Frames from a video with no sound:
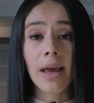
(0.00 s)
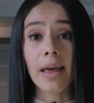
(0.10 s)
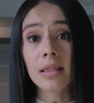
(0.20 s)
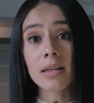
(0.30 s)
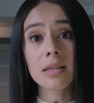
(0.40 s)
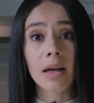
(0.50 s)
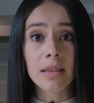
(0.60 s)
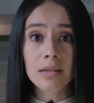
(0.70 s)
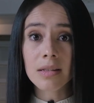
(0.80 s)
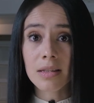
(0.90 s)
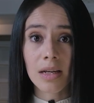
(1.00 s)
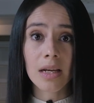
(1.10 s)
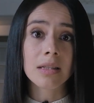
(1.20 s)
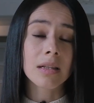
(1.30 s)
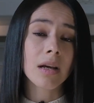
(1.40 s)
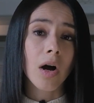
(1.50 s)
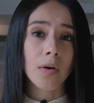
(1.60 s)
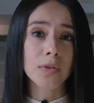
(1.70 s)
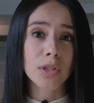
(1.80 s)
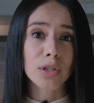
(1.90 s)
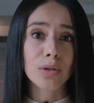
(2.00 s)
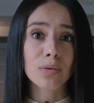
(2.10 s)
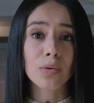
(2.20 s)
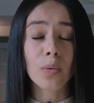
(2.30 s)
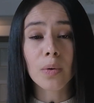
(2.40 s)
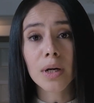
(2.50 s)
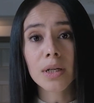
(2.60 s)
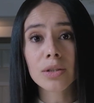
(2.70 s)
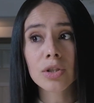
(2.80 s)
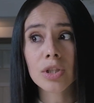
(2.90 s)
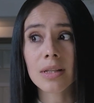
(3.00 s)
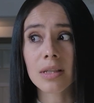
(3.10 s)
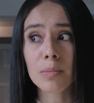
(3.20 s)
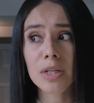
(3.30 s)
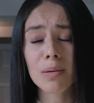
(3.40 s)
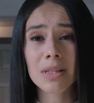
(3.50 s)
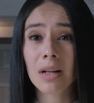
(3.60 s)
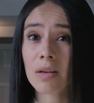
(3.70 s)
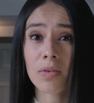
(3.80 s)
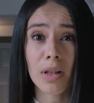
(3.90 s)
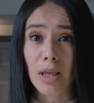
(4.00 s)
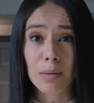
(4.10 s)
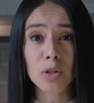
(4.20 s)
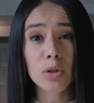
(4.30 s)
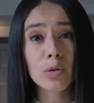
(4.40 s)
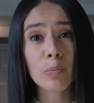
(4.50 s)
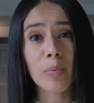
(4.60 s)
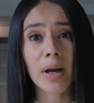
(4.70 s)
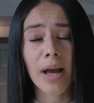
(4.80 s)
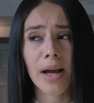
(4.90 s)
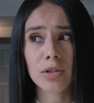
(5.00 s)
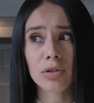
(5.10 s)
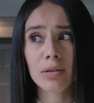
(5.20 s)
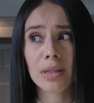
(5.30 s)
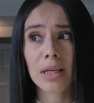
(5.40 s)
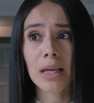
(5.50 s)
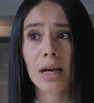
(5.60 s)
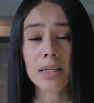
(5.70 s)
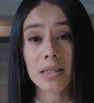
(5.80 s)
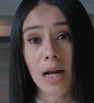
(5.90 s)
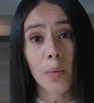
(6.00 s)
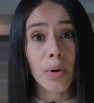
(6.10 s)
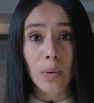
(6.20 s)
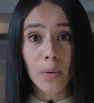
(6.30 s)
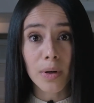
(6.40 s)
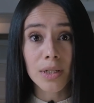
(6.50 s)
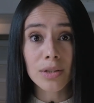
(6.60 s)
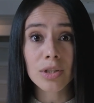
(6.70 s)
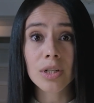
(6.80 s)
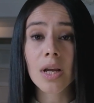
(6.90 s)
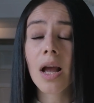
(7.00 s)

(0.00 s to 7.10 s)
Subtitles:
In the southern states, they often use orange, sometimes not even lime juice, but actually a sour orange.